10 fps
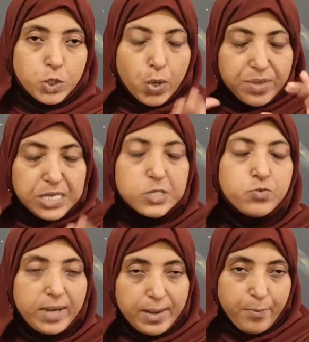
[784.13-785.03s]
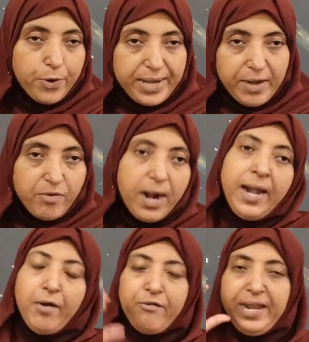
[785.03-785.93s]
So this is very important
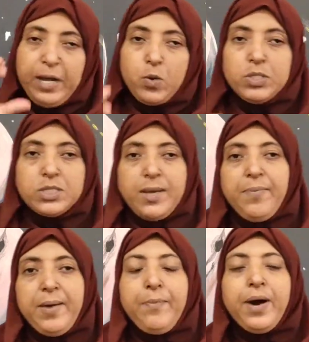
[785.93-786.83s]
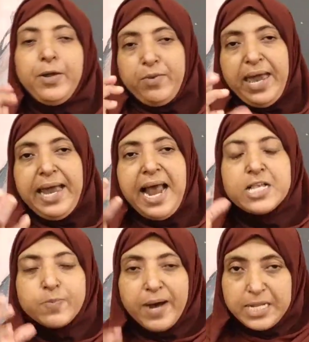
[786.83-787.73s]
one. Every question paper you can
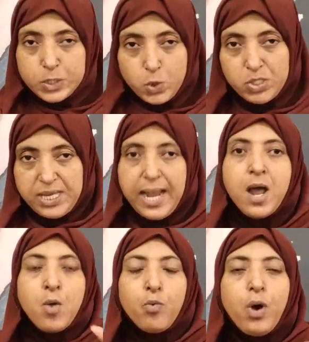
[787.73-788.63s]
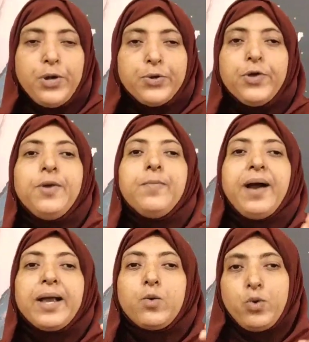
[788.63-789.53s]
expect this question. What do you mean
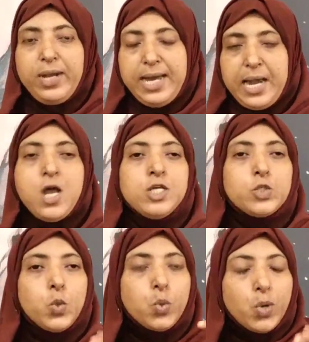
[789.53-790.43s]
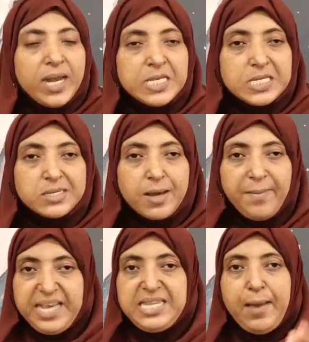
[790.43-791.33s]
by courier? So courier
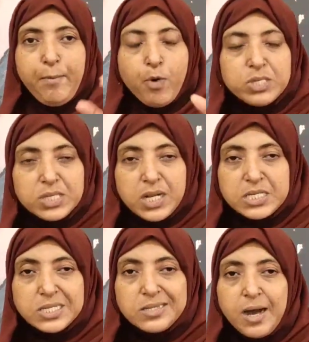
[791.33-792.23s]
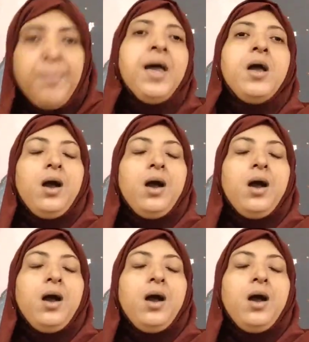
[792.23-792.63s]
system is a postal system